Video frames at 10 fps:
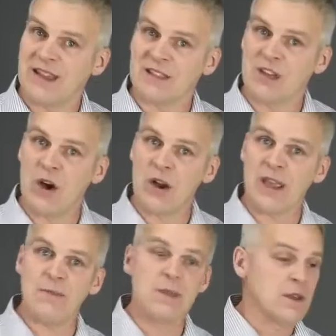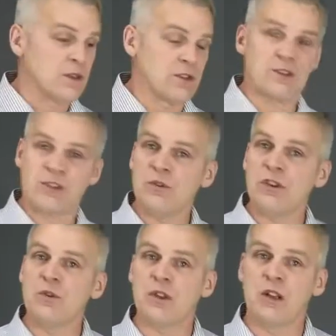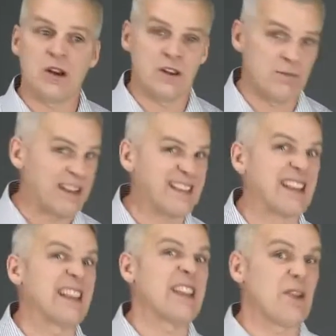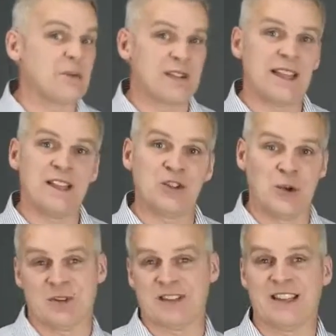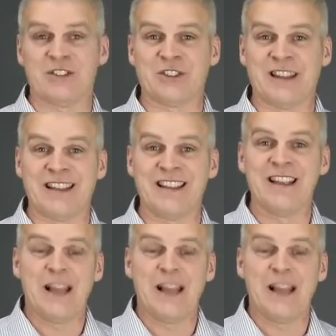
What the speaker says: that target, the sooner you can kind of basically give up the day job essentially